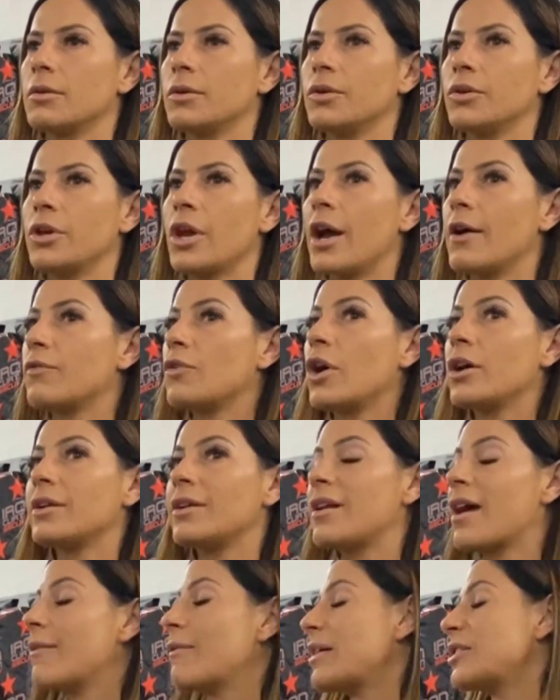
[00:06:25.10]
yeah, I've got
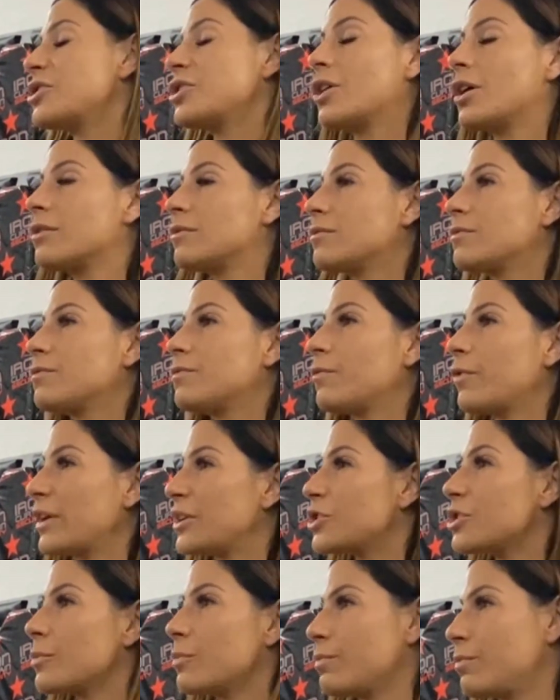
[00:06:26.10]
I've actually got
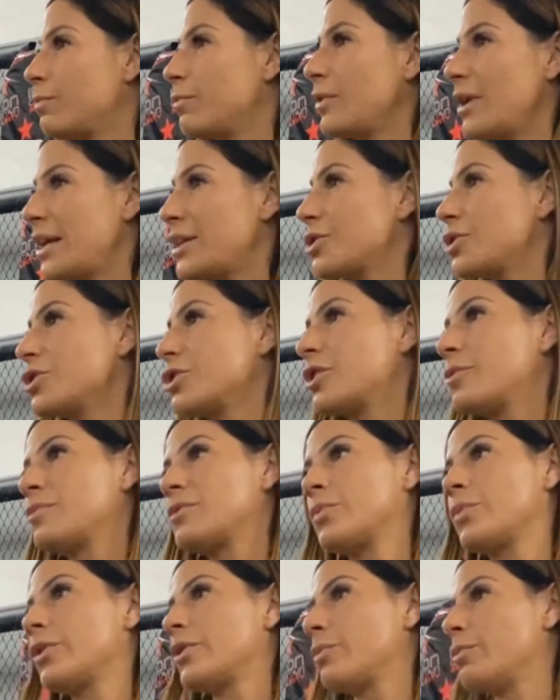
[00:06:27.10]
friendship
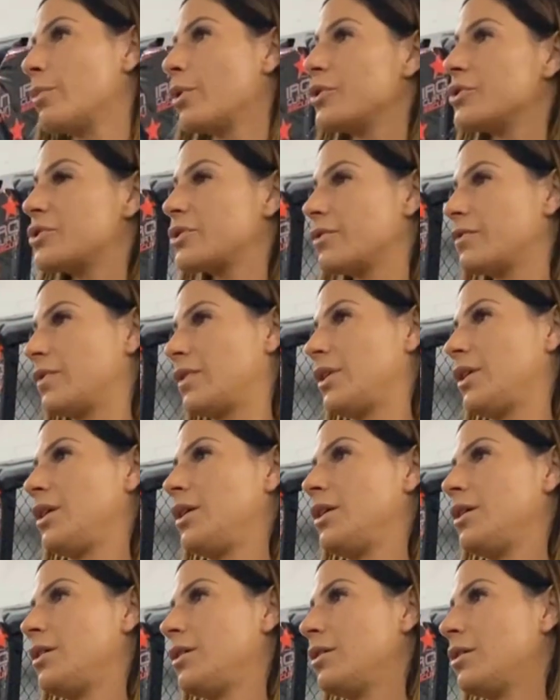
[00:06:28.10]
relationships with most of
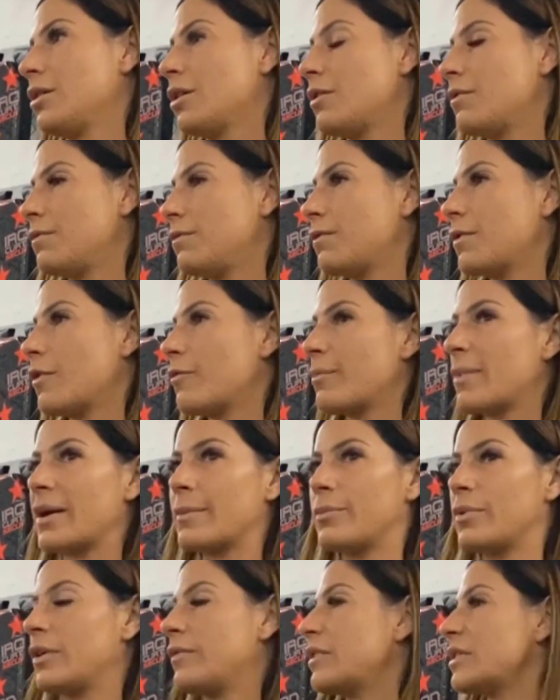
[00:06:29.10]
the of, of my
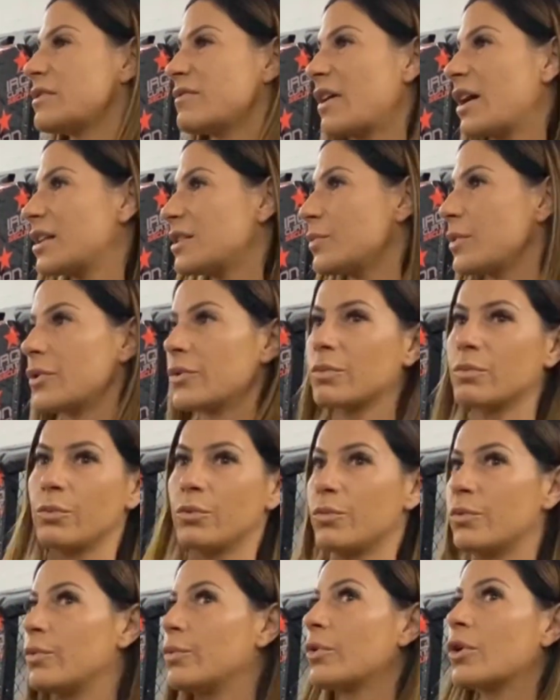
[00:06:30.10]
previous fights, whether
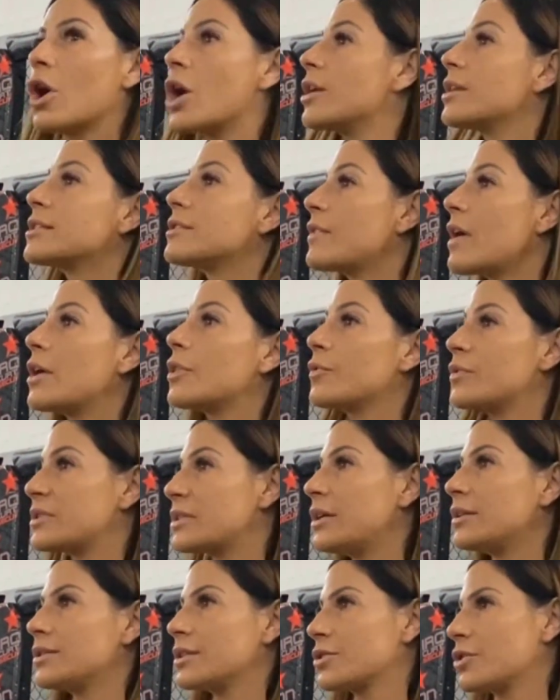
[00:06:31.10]
regardless of how the
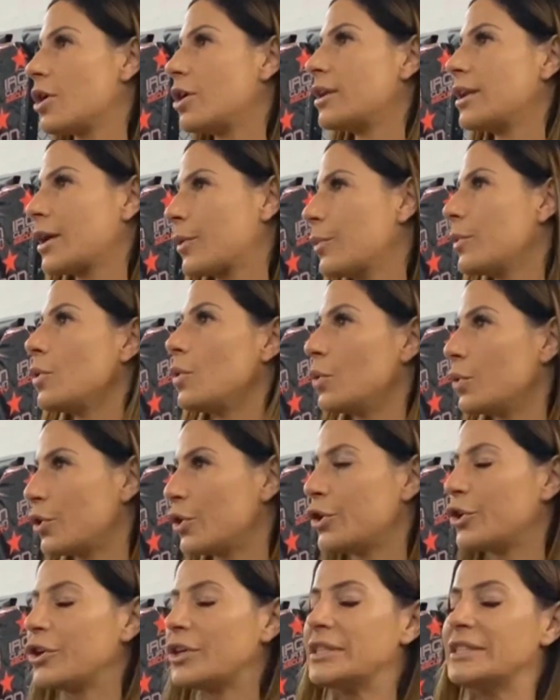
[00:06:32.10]
result has gone, like mm. we're all
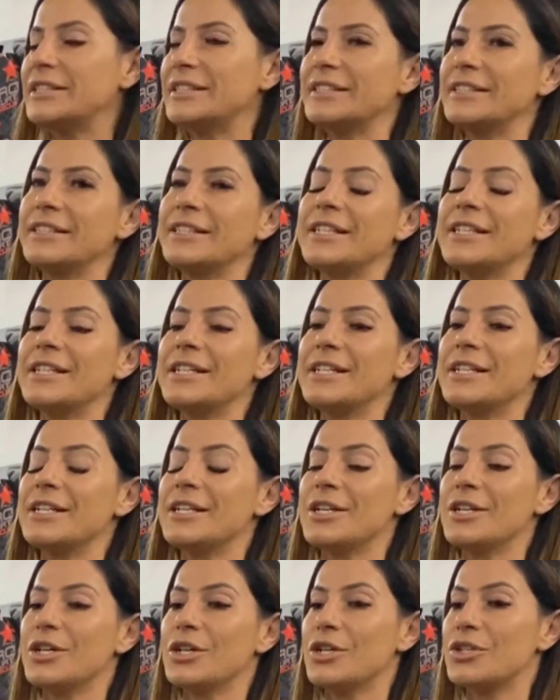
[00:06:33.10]
good.
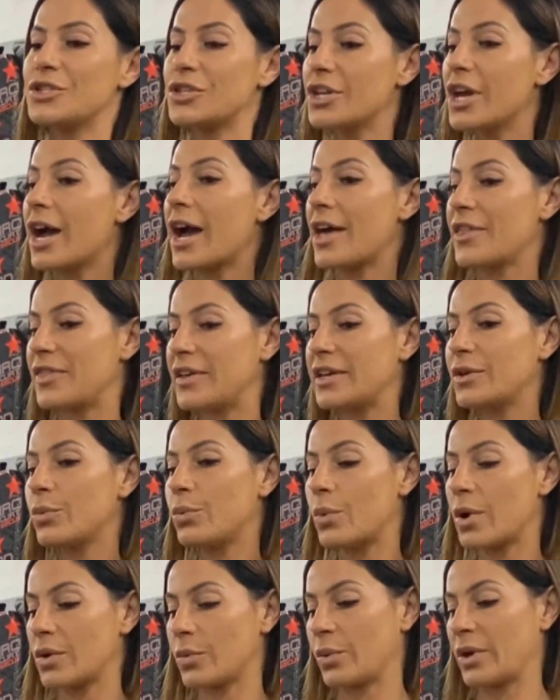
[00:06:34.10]
So yeah, I think
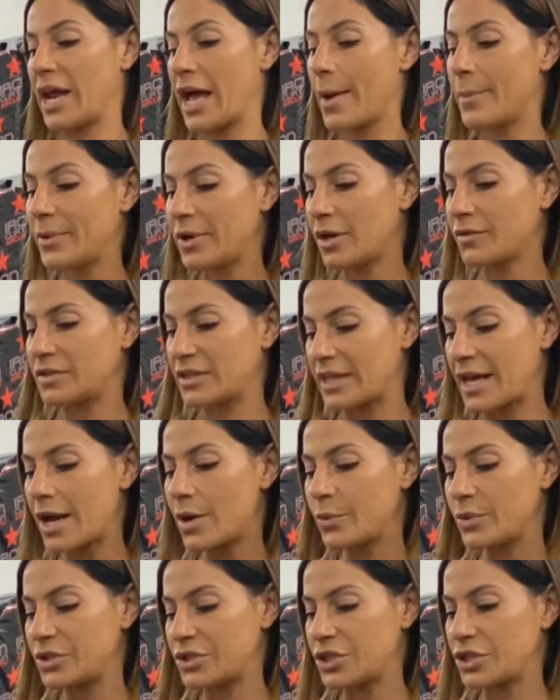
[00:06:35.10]
what what happened after
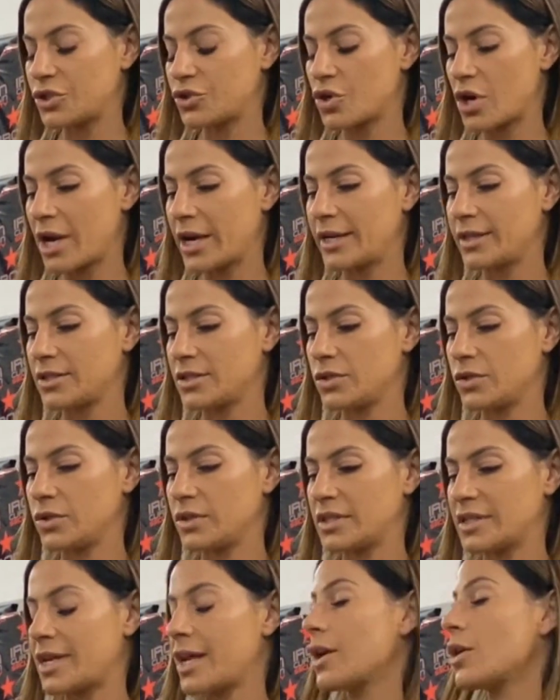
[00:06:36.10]
that was just trying to
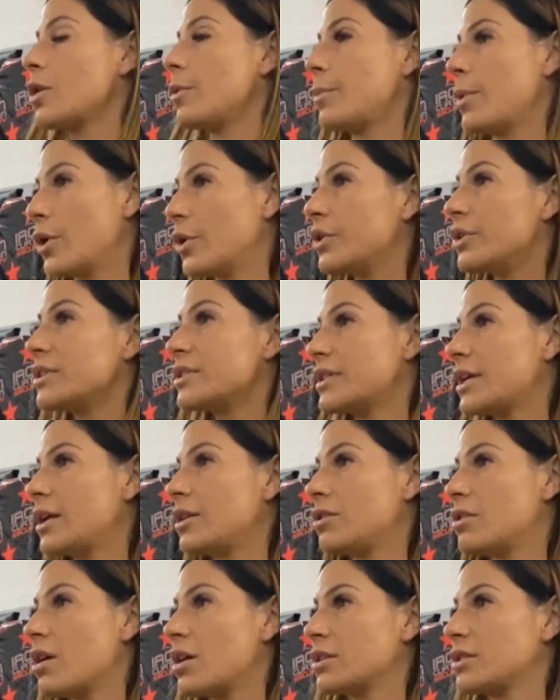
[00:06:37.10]
stay composed
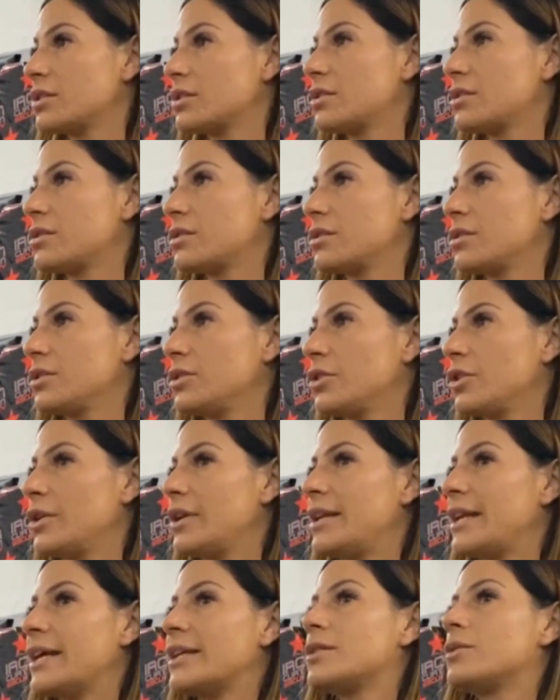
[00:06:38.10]
and not you know
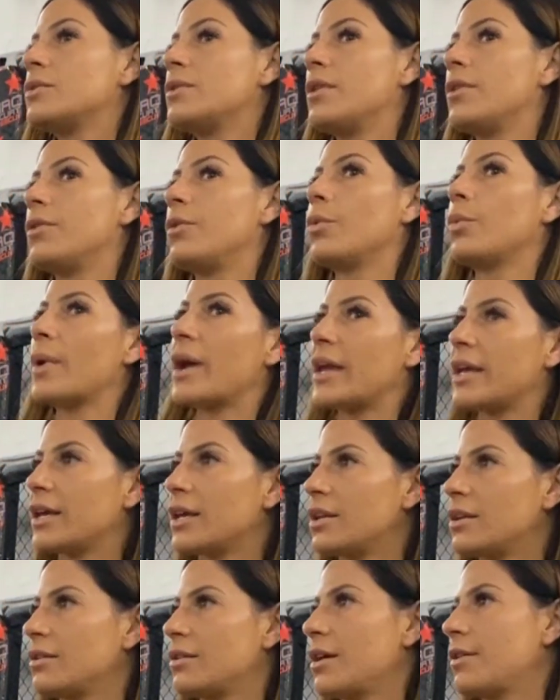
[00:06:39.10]
let the weigh
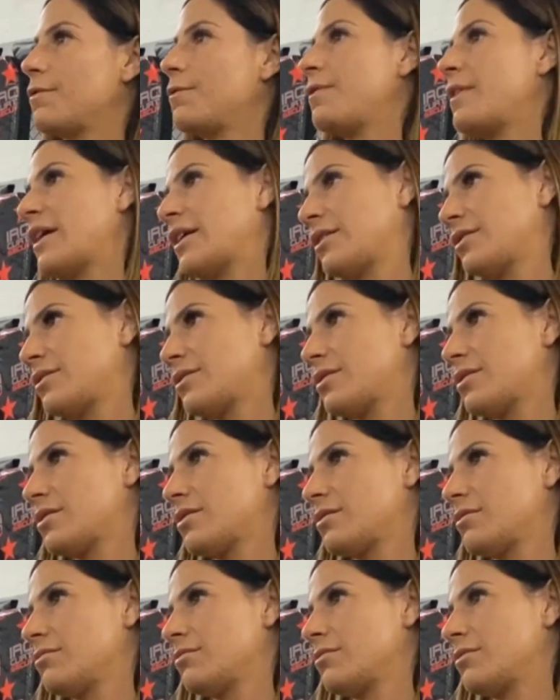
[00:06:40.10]
in
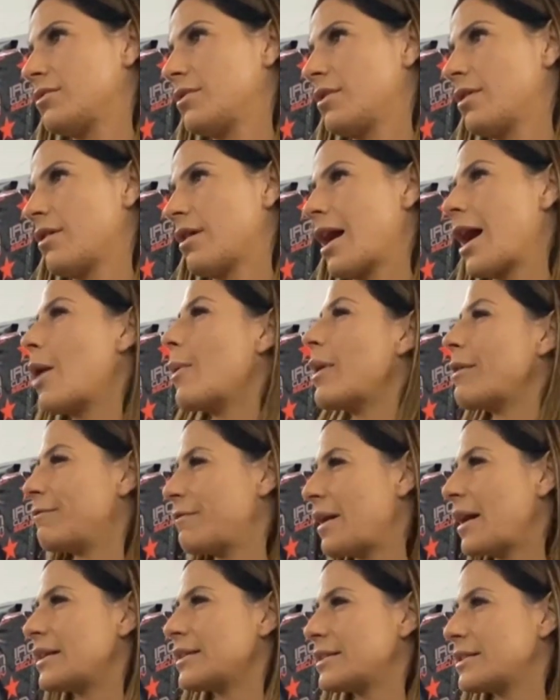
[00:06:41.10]
affect how I
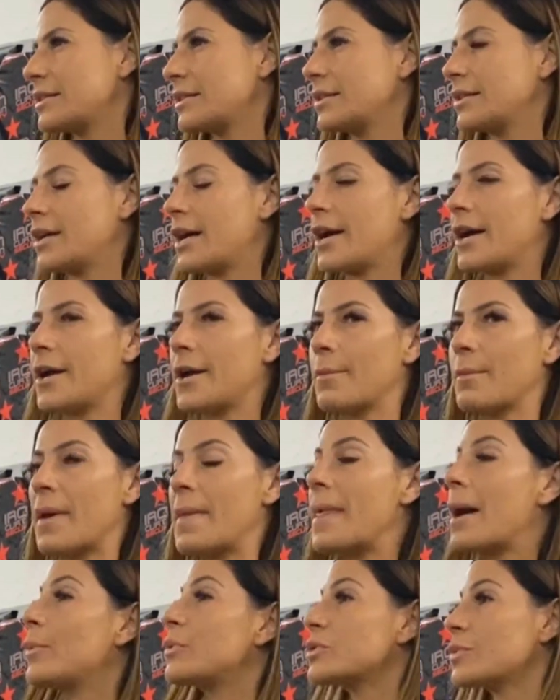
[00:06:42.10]
fight, mm. um,
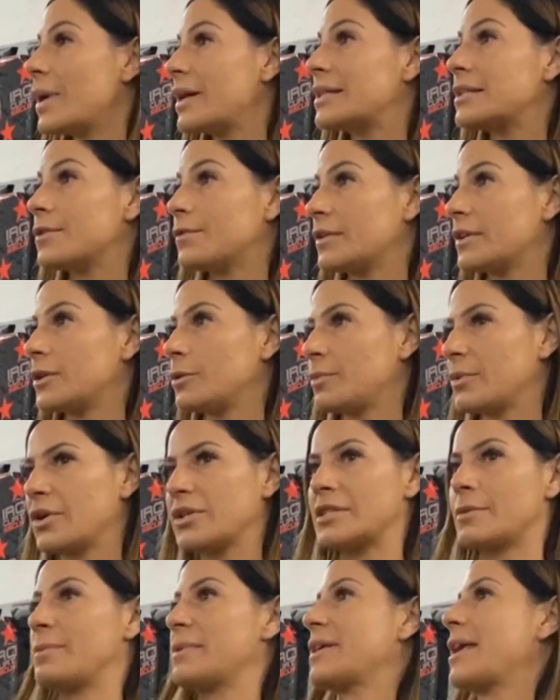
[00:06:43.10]
and that was quite difficult
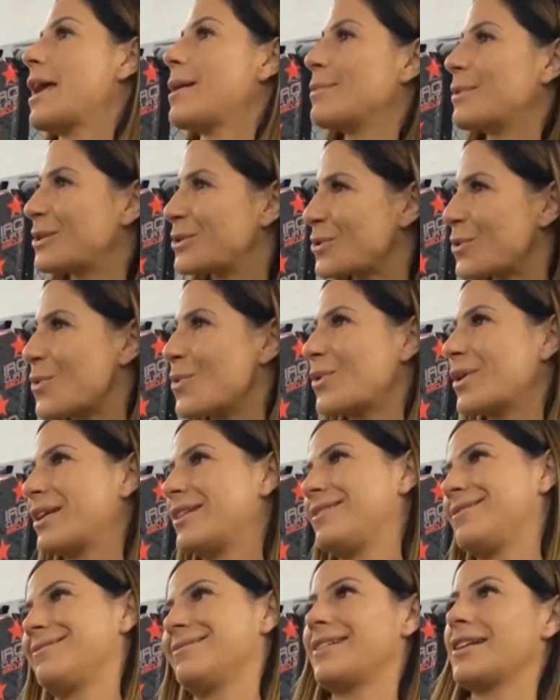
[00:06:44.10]
because it became the talk
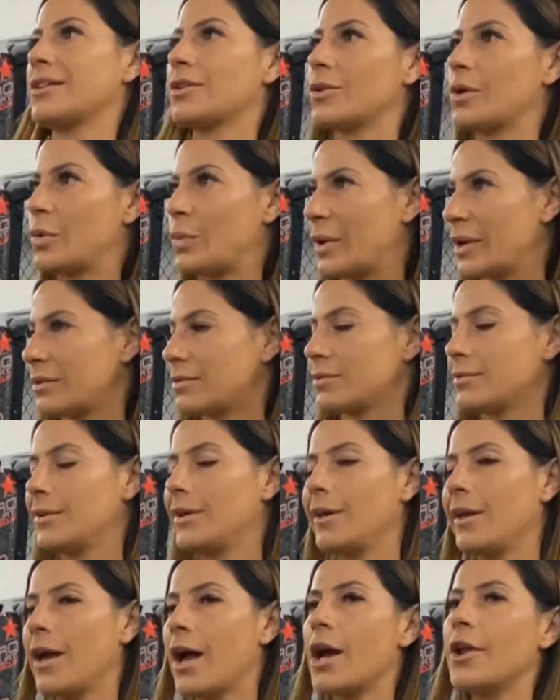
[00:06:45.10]
and it, it, went.
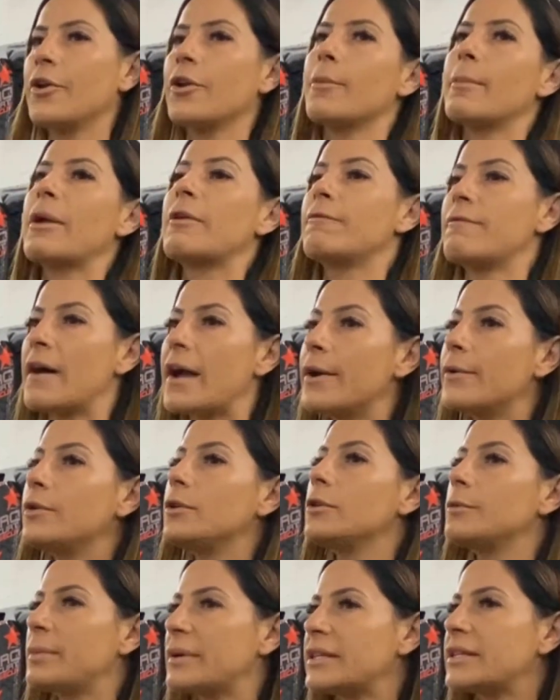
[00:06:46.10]
I don't know about
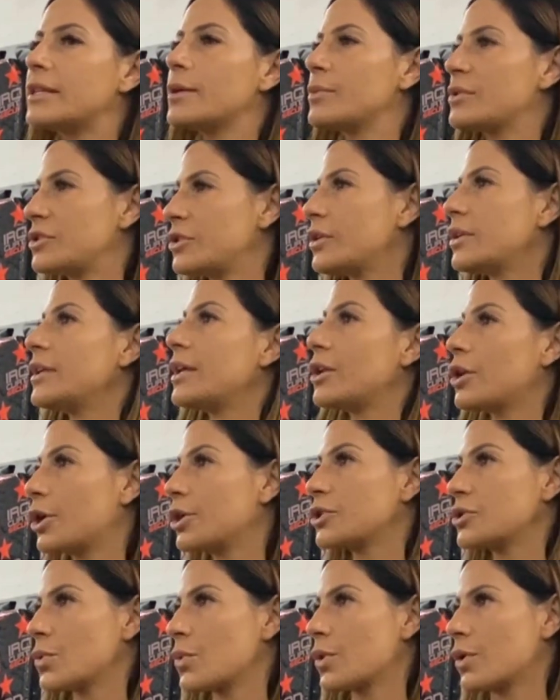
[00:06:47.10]
viral, but there was certainly a lot
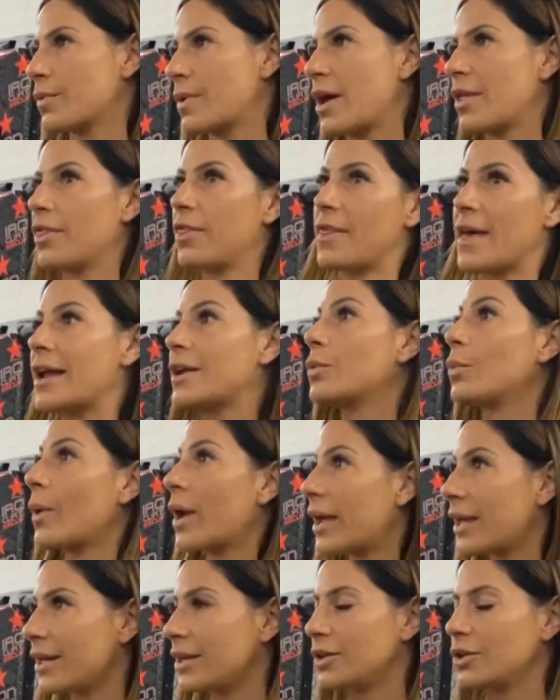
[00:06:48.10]
of talk around mm. that
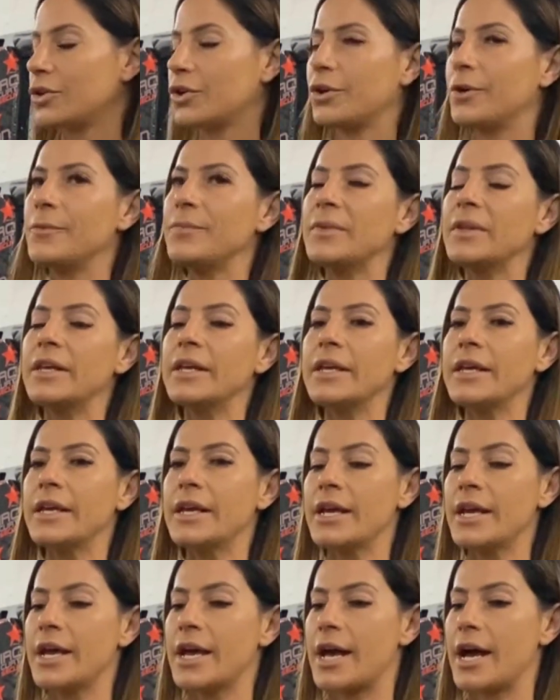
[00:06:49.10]
weigh in. You know,
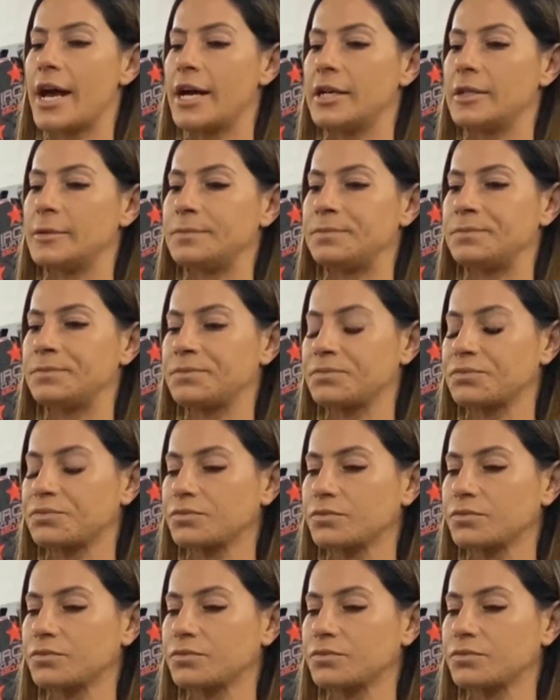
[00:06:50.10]
um,